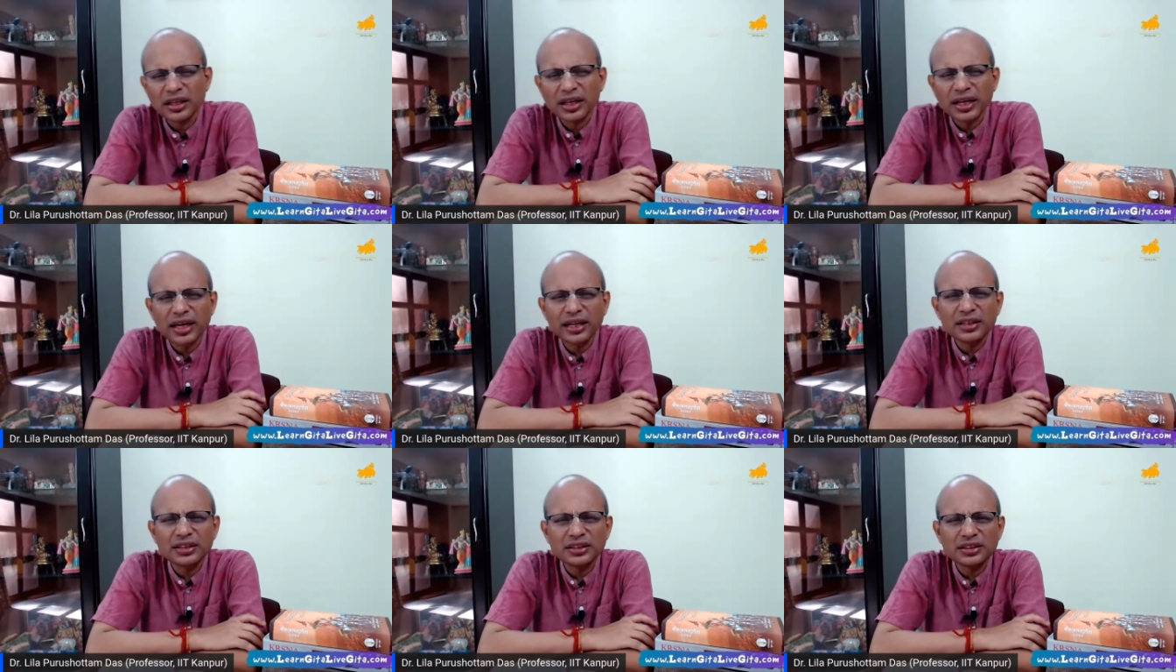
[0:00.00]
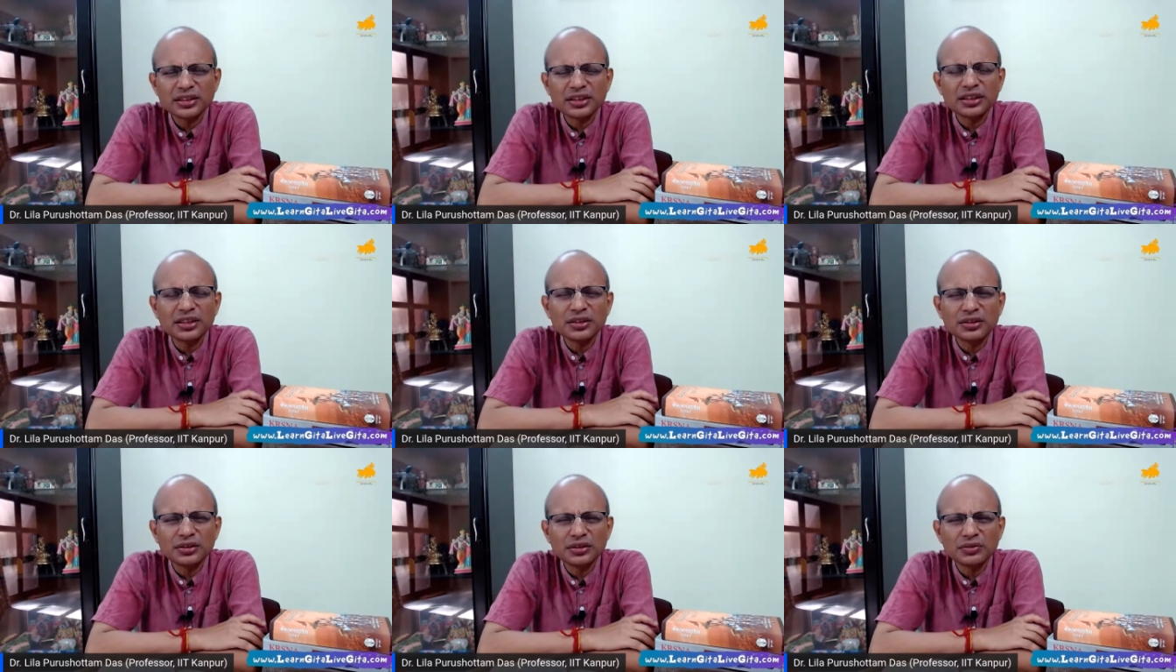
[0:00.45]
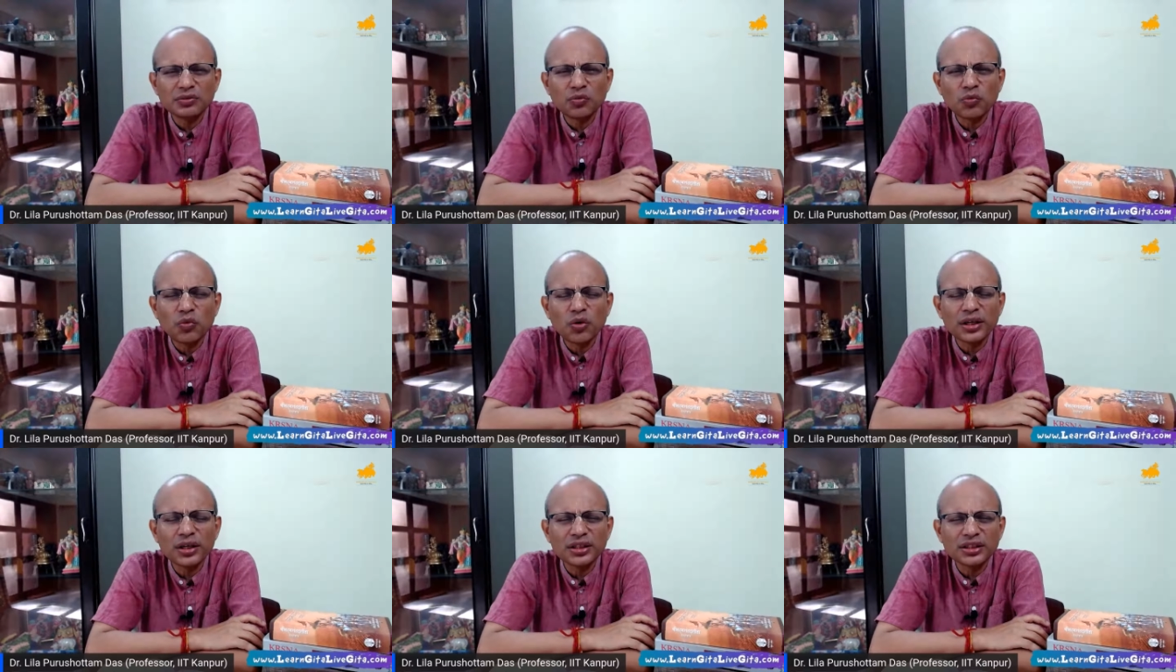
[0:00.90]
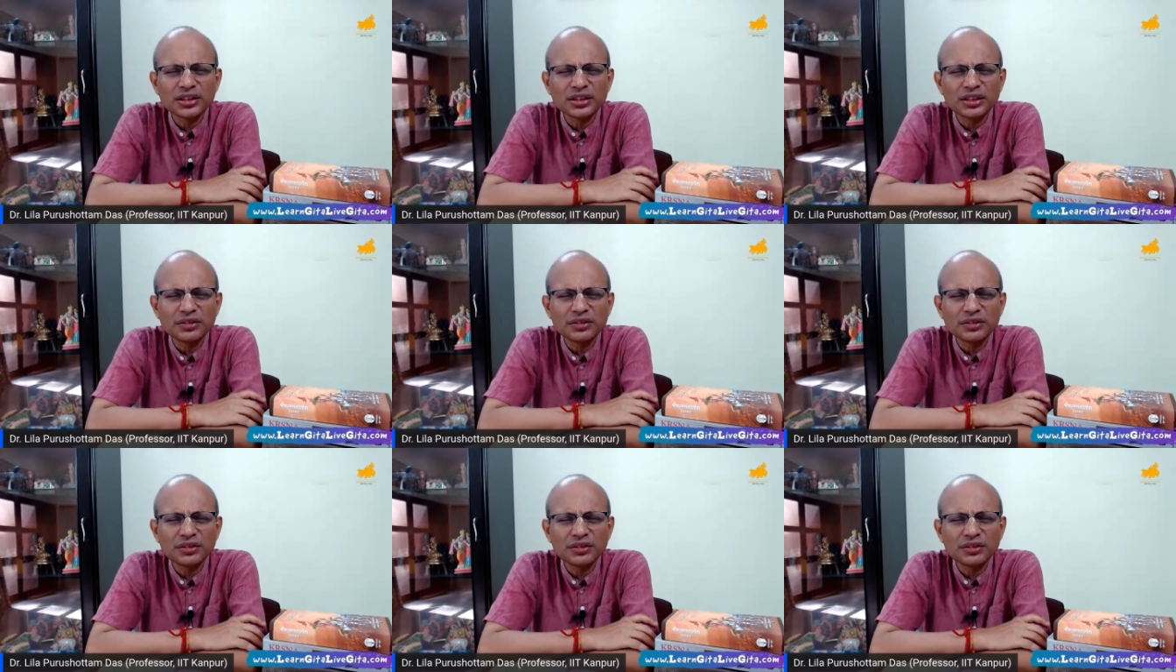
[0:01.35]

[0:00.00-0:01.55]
can see what is